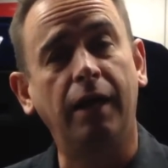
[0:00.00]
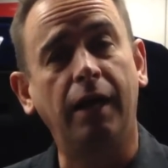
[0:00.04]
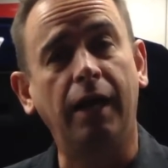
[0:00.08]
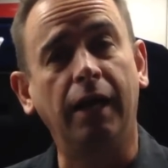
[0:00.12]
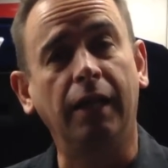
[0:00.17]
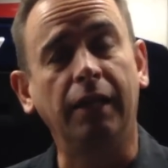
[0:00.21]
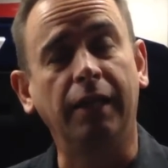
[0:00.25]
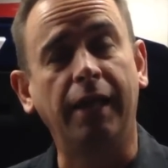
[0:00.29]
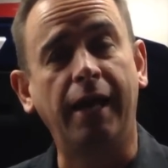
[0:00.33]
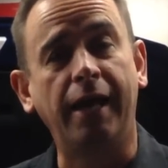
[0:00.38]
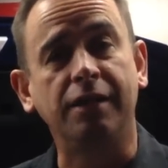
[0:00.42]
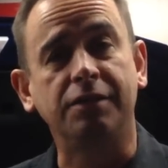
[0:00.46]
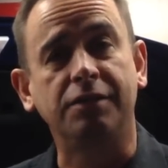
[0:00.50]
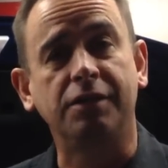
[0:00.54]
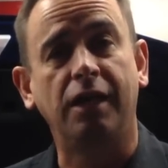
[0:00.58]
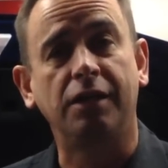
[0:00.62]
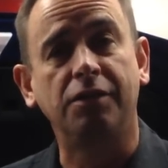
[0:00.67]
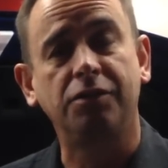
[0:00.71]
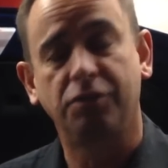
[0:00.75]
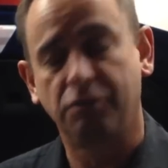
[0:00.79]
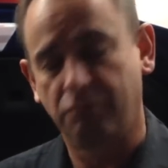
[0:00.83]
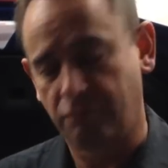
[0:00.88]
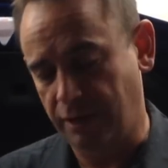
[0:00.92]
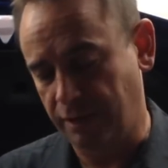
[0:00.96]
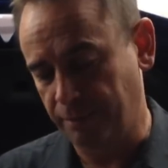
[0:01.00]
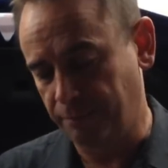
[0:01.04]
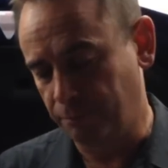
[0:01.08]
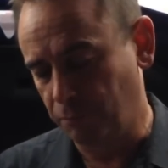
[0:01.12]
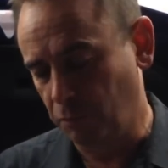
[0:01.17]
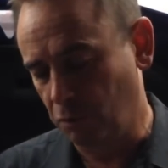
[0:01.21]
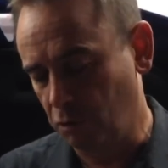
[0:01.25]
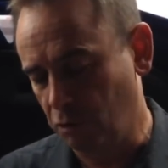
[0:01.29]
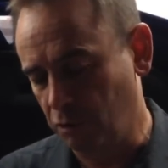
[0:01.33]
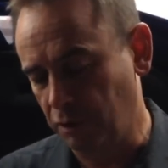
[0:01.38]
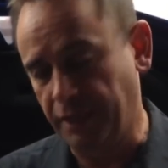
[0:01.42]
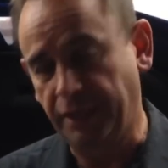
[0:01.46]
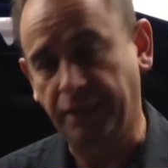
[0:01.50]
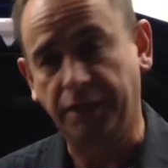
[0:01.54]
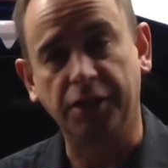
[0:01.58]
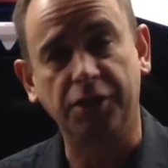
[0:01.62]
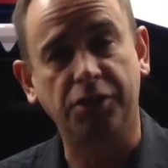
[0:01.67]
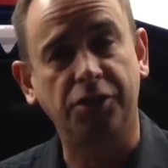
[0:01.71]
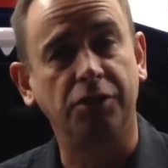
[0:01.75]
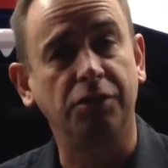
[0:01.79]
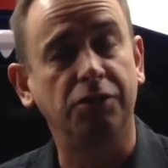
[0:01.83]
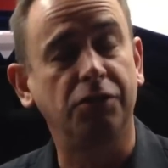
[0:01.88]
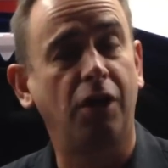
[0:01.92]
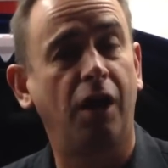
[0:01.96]
allows us to run more
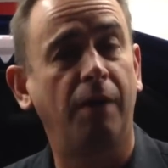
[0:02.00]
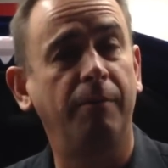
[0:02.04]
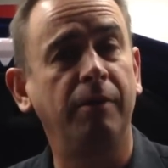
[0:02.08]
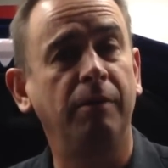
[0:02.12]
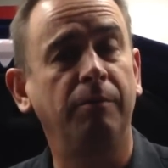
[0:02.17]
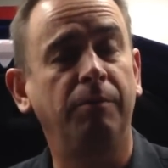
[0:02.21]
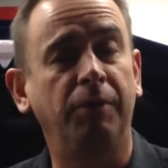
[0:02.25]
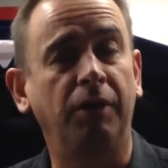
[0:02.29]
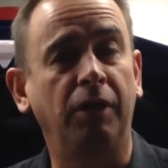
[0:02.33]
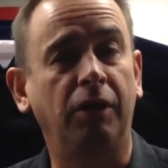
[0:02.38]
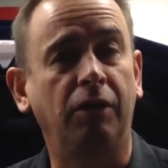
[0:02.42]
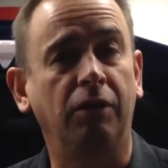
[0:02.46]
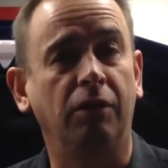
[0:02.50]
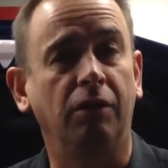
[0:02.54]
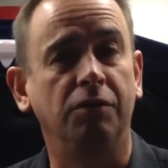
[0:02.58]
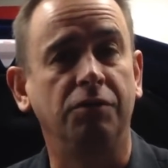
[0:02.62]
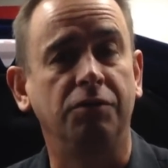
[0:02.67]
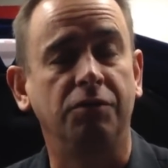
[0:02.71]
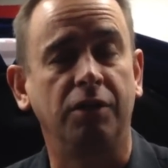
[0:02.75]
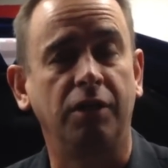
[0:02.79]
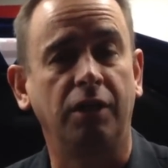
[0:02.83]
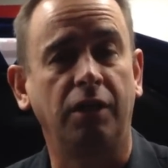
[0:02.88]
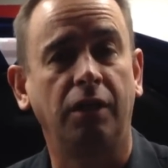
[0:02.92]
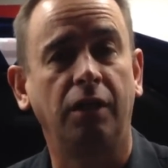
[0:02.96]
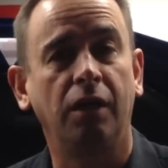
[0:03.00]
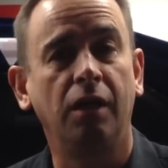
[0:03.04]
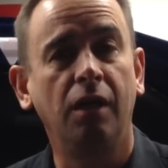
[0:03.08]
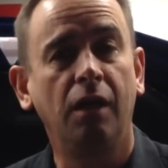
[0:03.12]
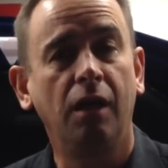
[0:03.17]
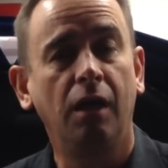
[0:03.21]
ignition timing because the